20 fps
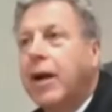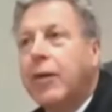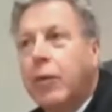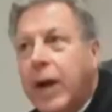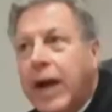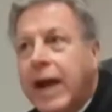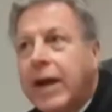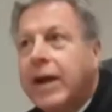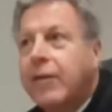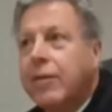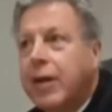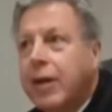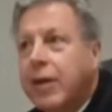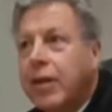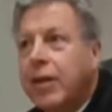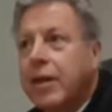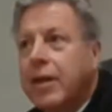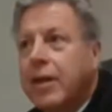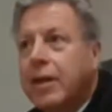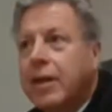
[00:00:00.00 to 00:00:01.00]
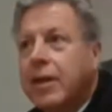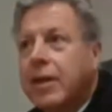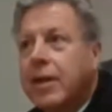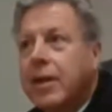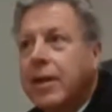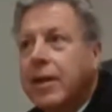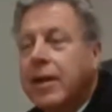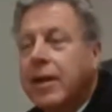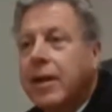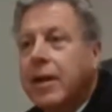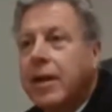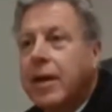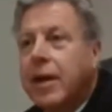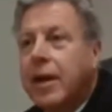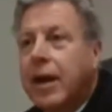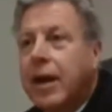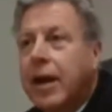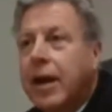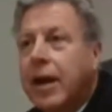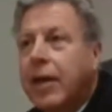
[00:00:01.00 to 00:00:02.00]
I mean, I read everything.
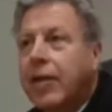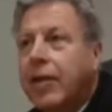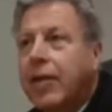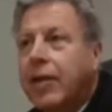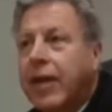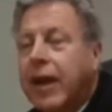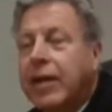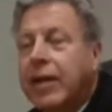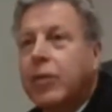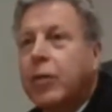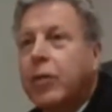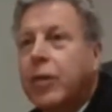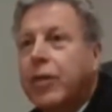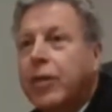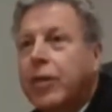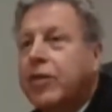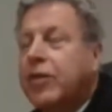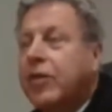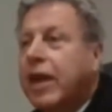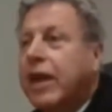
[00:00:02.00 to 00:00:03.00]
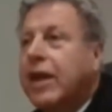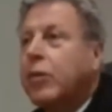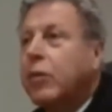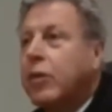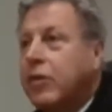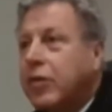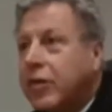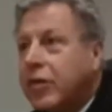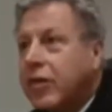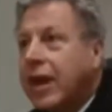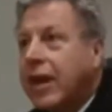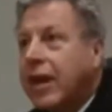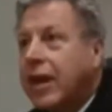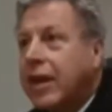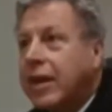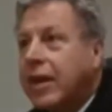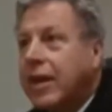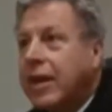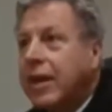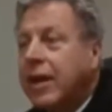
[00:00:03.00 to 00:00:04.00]
That's what the state was
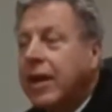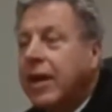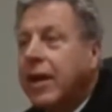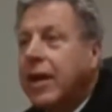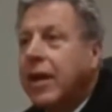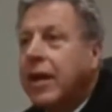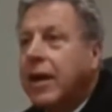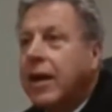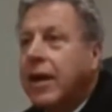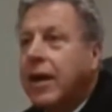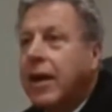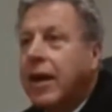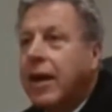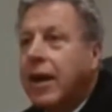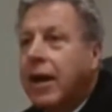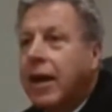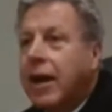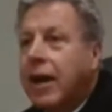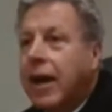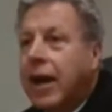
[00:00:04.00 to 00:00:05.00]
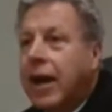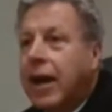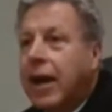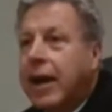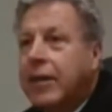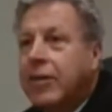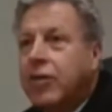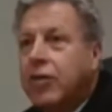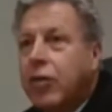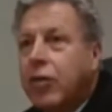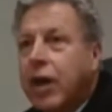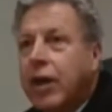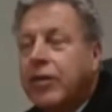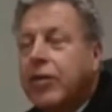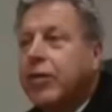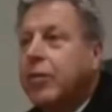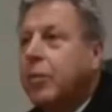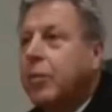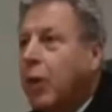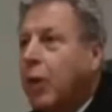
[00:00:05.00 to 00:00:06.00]
saying. I
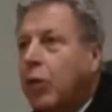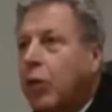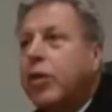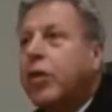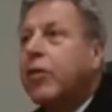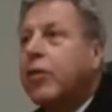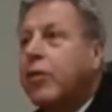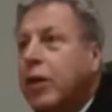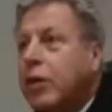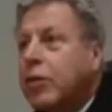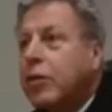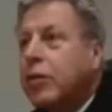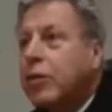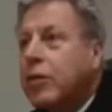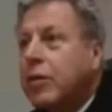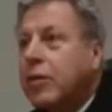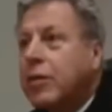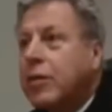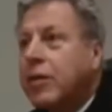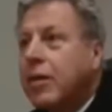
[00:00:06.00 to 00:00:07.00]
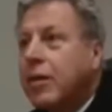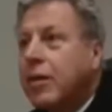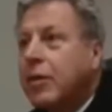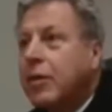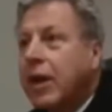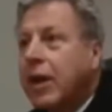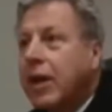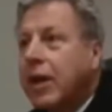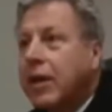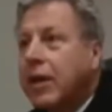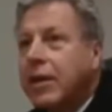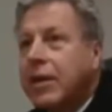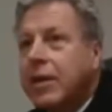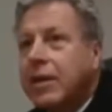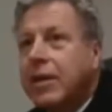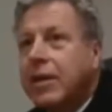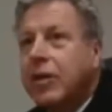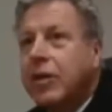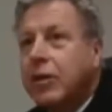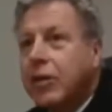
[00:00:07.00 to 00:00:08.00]
trust both of you, okay?
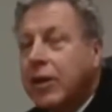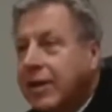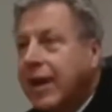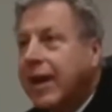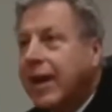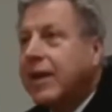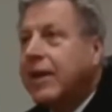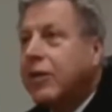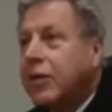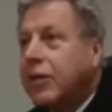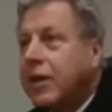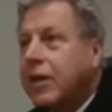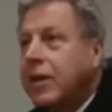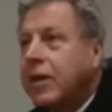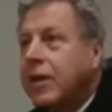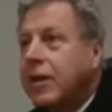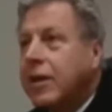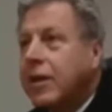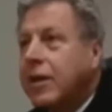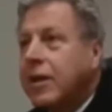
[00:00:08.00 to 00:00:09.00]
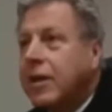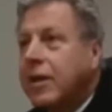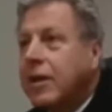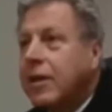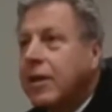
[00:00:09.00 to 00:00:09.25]
Your integrity.